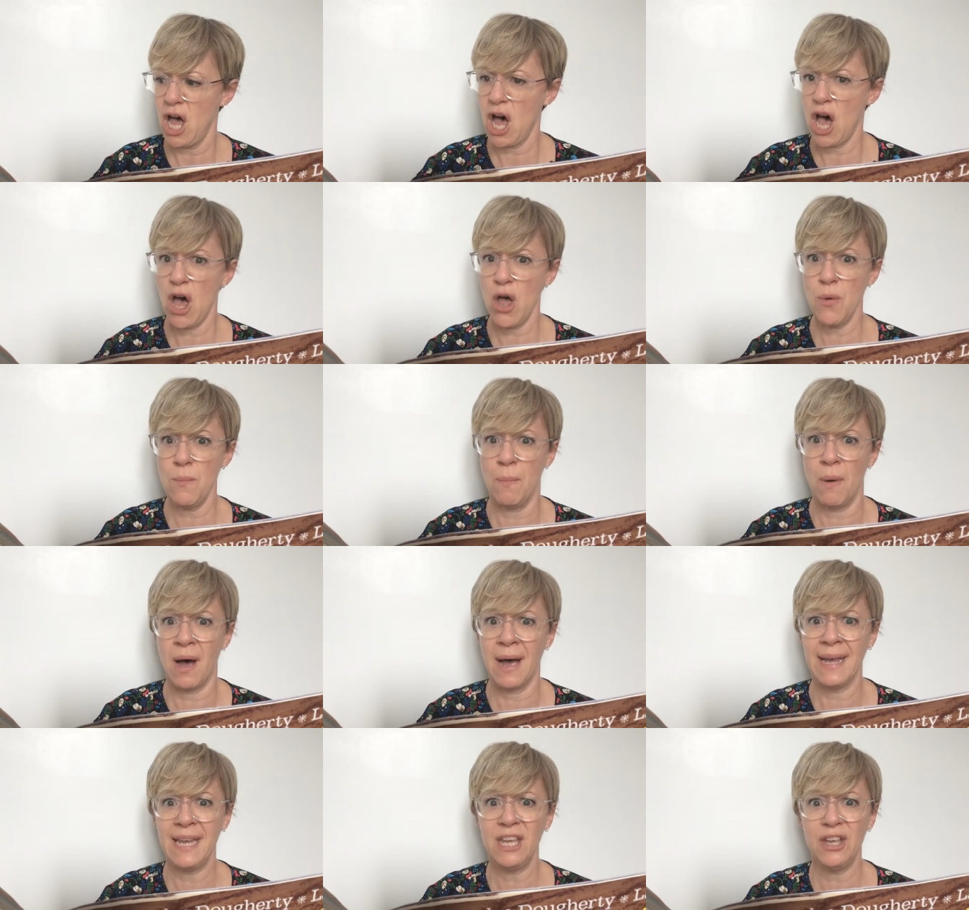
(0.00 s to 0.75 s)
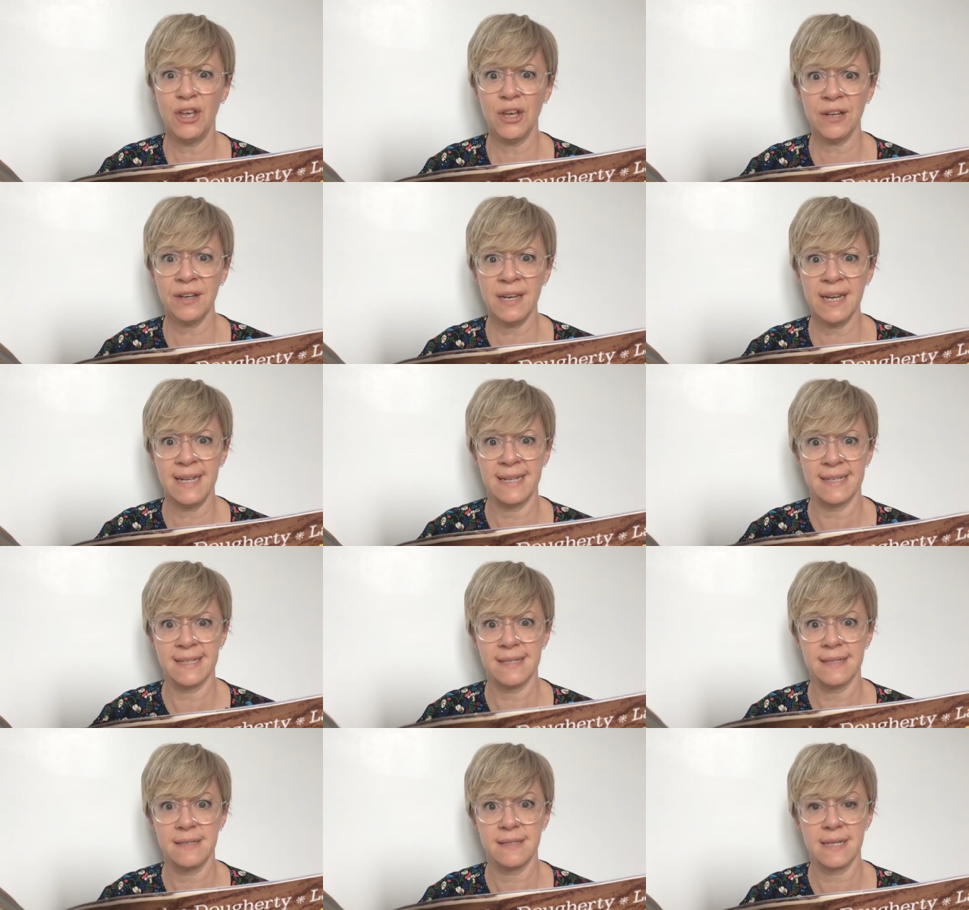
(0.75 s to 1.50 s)
"Oh my
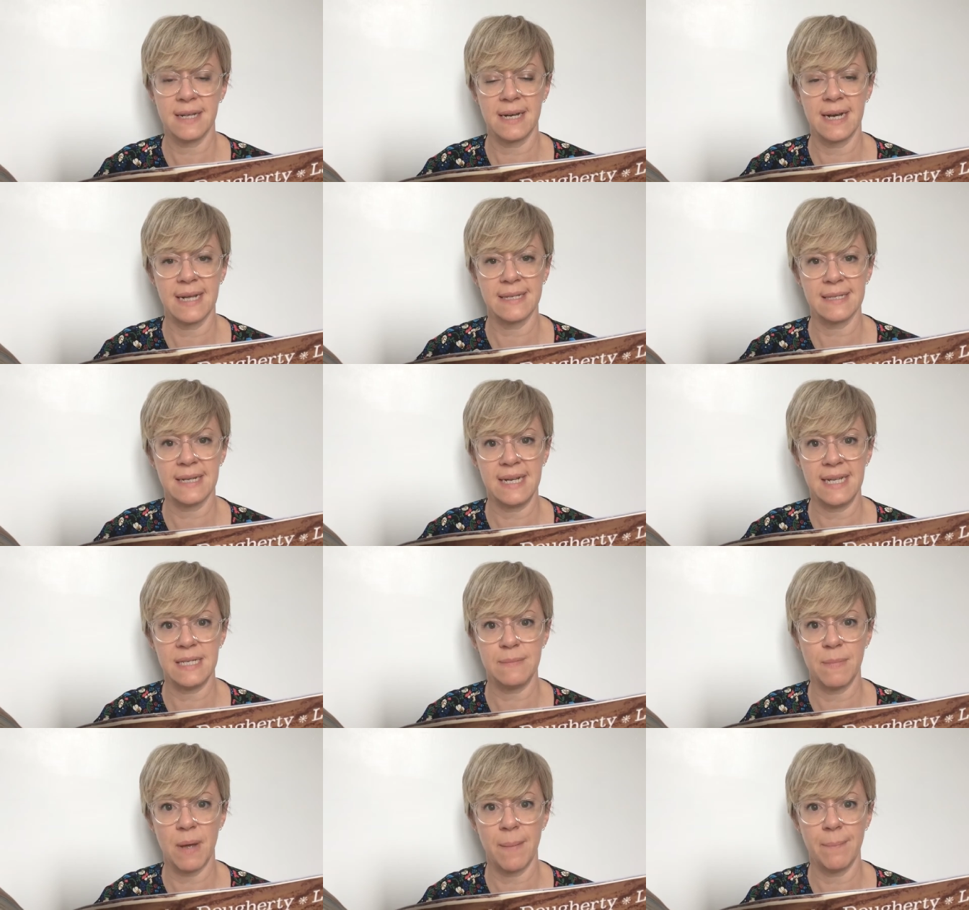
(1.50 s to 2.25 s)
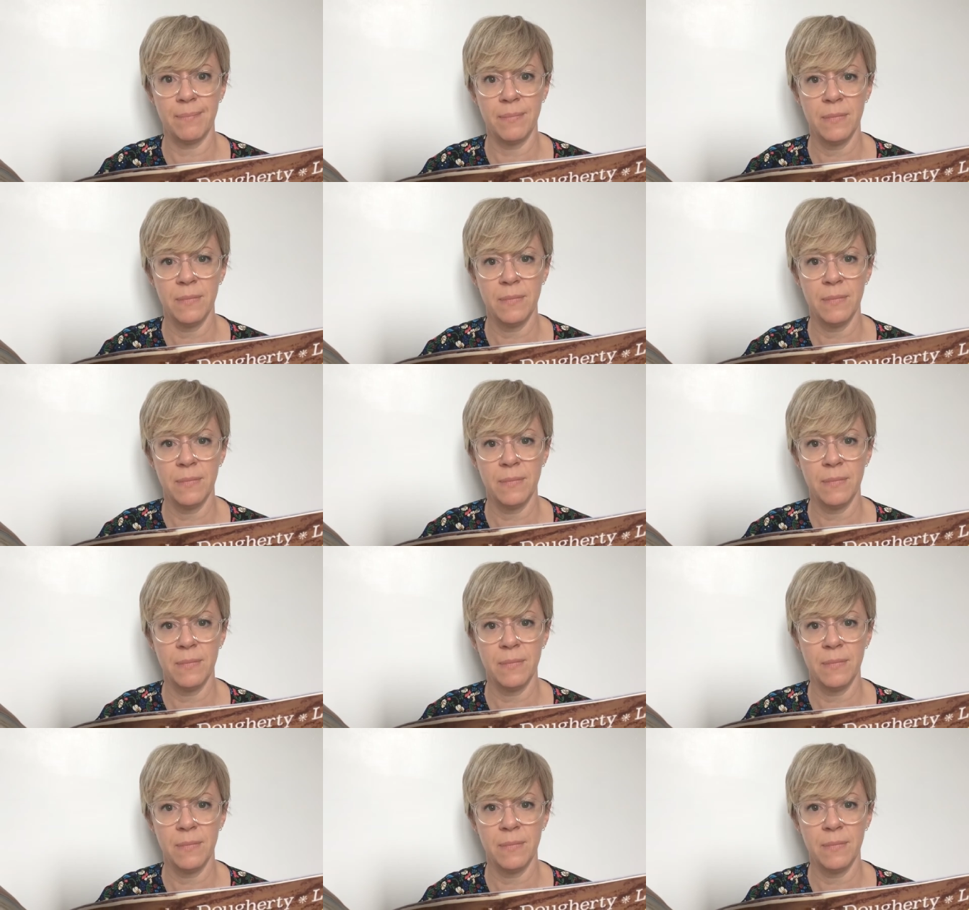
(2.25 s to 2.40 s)
goodness," said Natalie's mum.